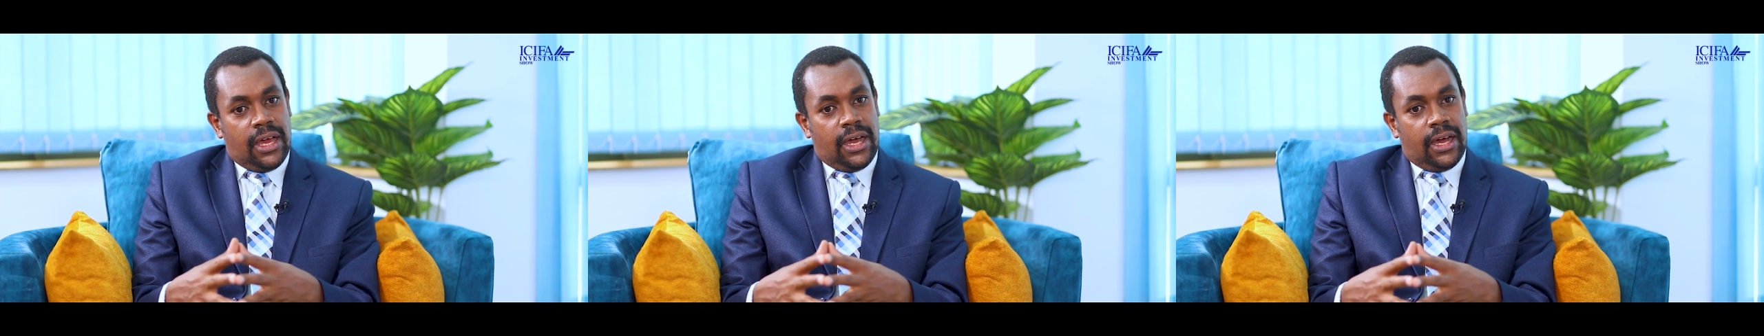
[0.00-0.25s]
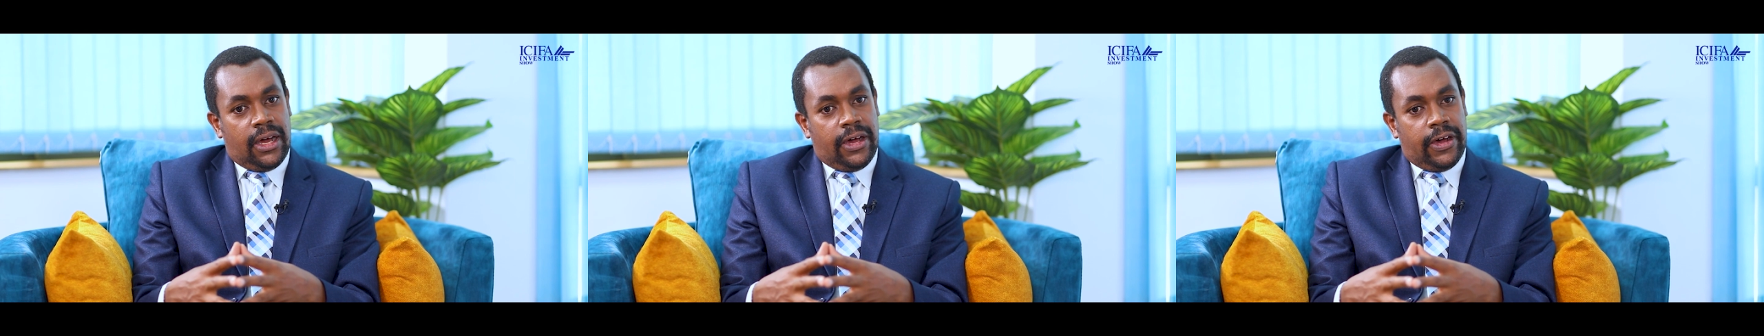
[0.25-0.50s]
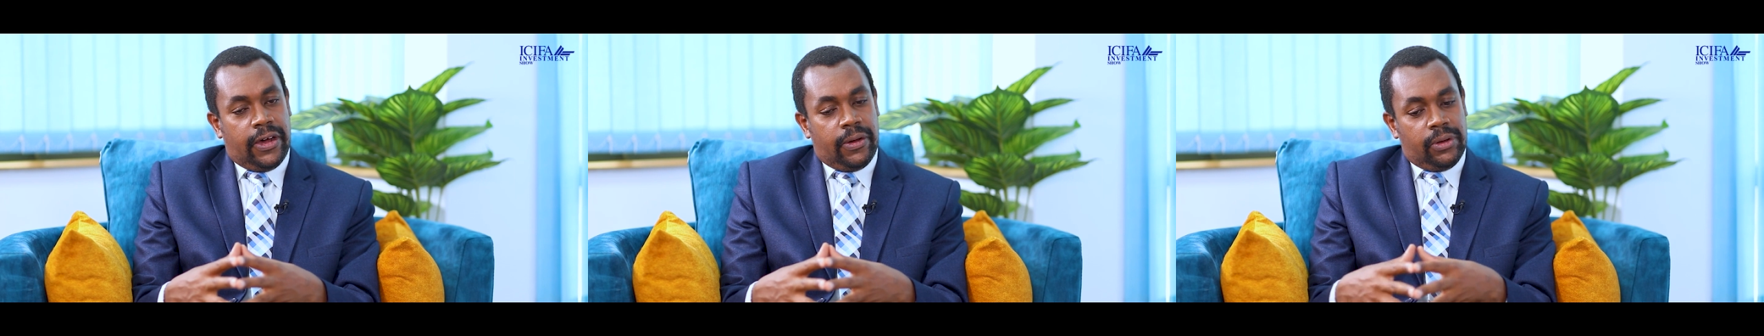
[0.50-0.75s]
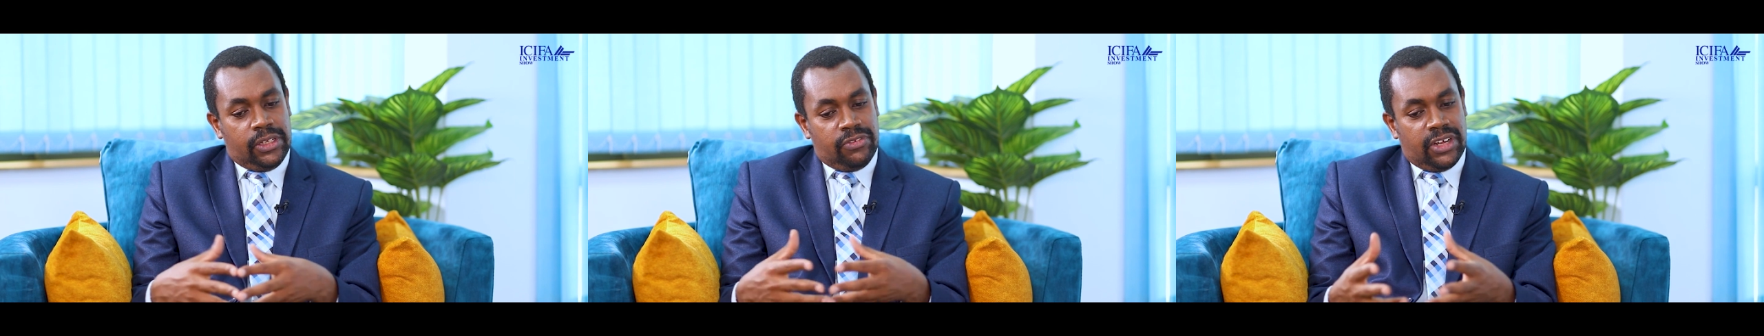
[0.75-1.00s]

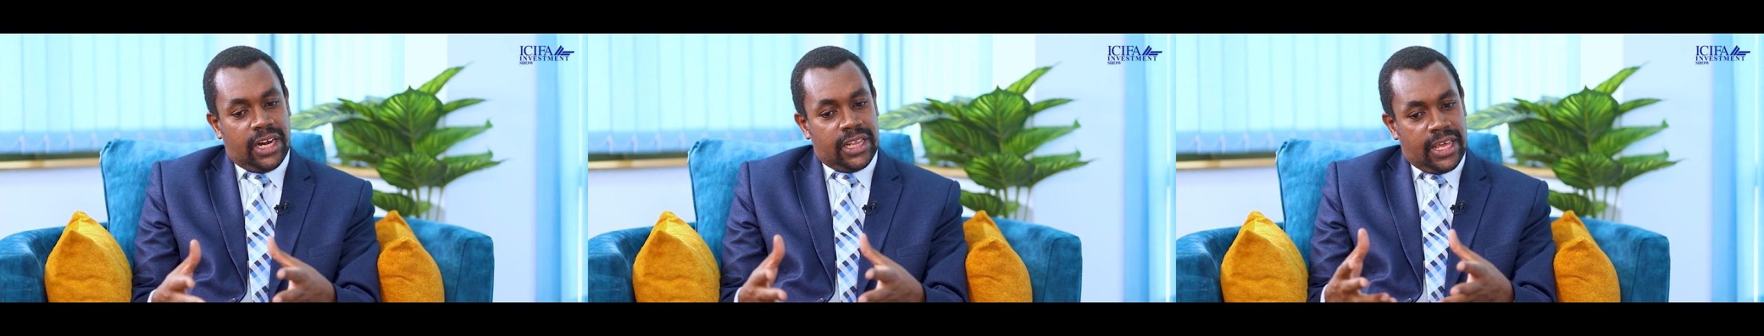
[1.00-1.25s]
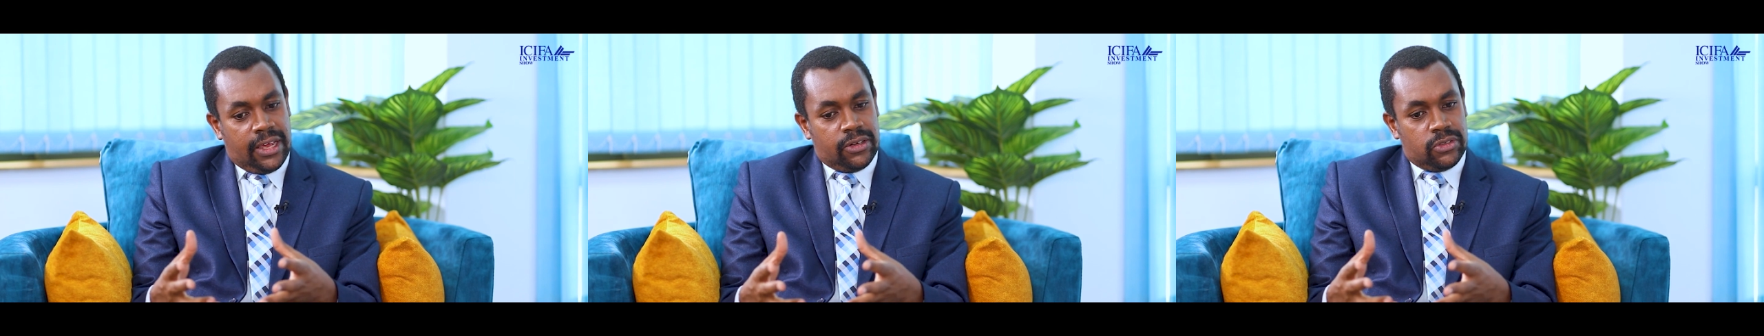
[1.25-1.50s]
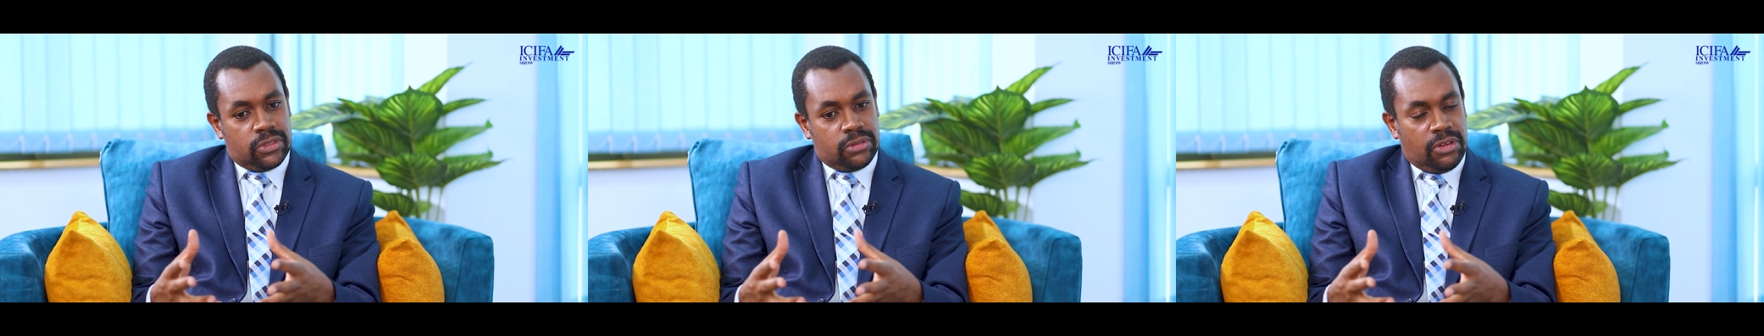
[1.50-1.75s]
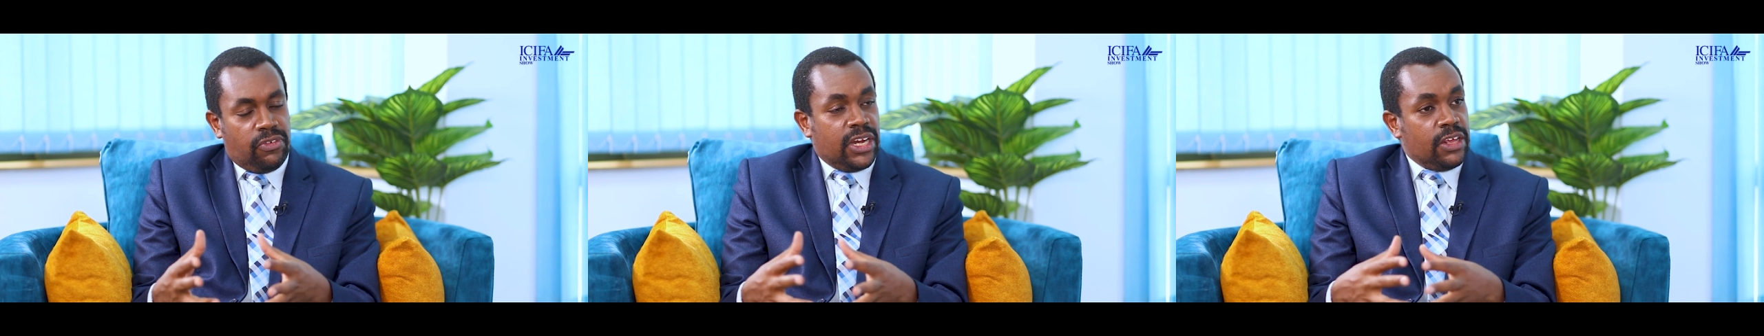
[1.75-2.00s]
even at the end,
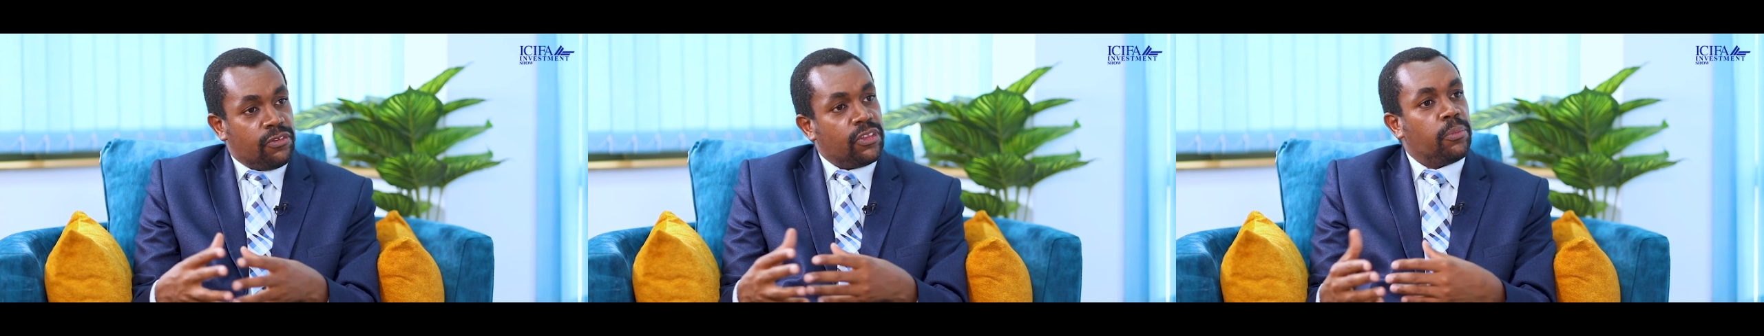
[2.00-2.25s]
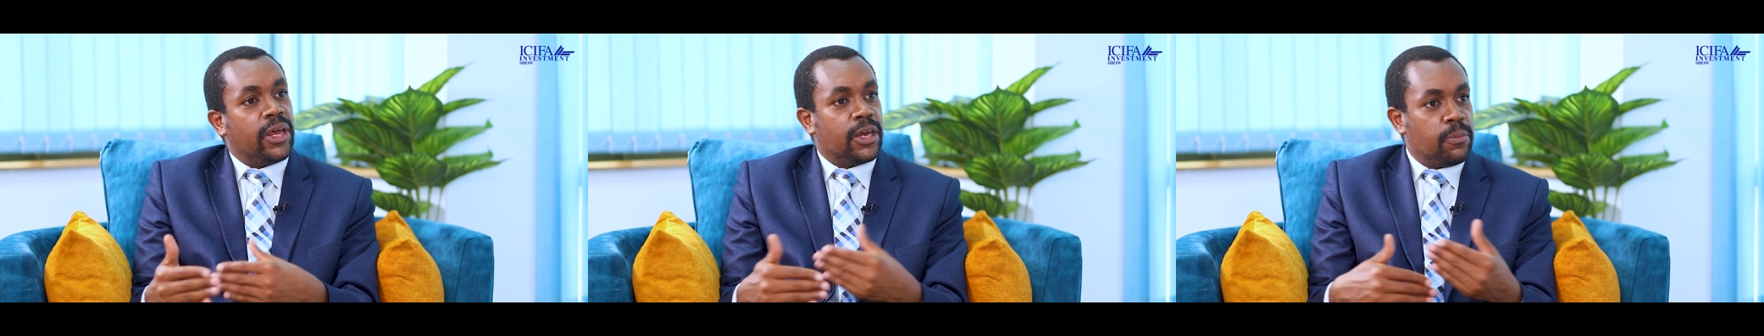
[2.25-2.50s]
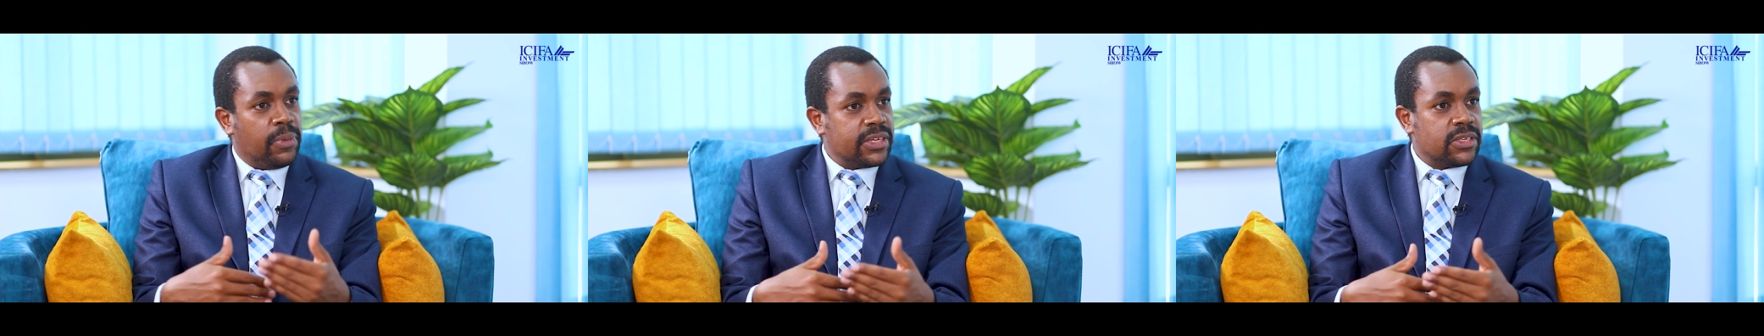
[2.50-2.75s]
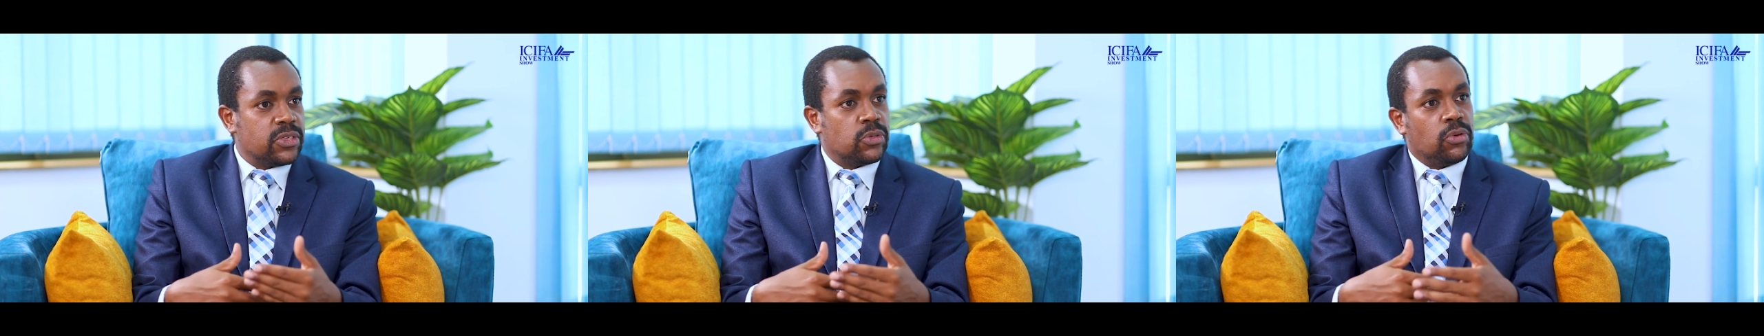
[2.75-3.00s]
even if the parent
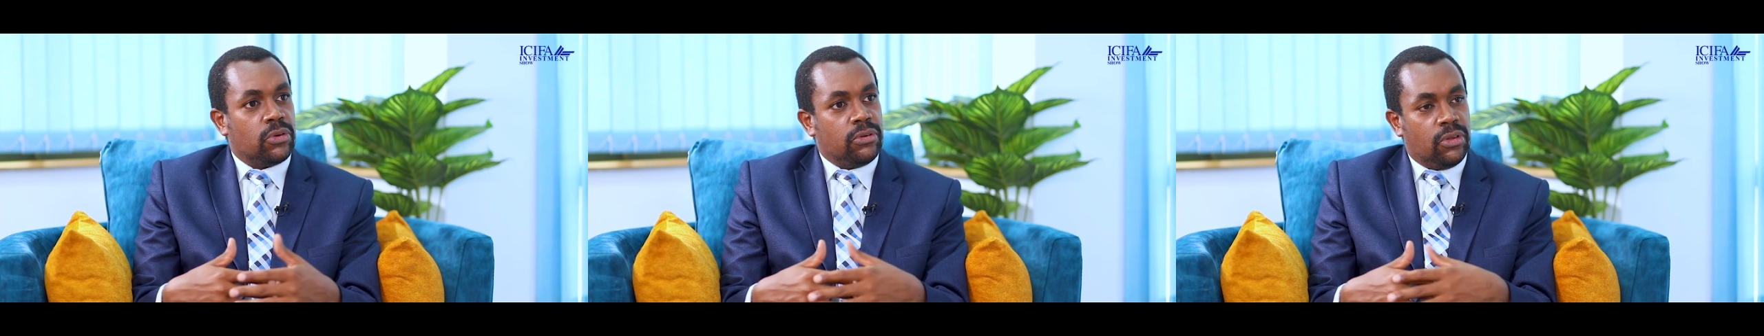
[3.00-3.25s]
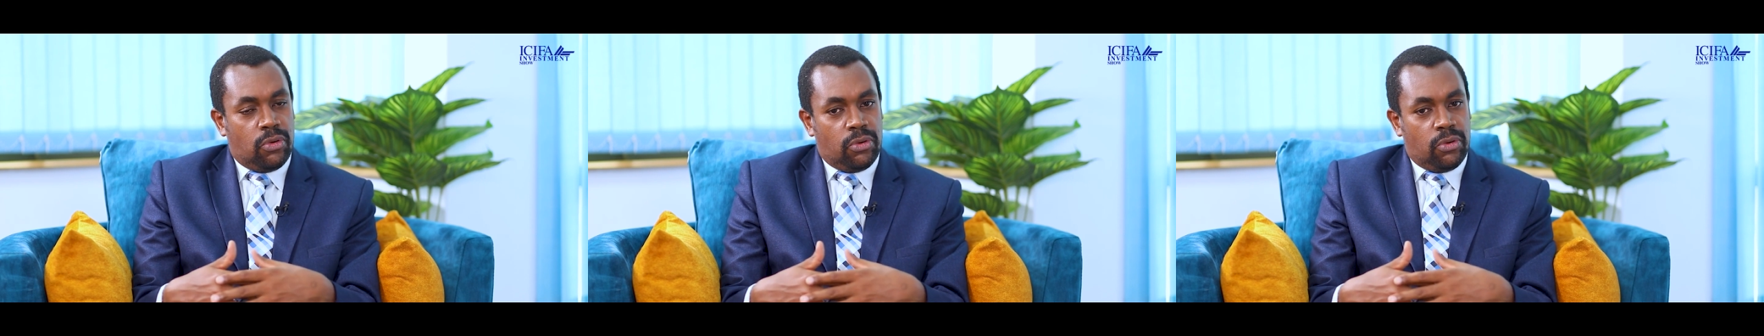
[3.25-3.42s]
passes on,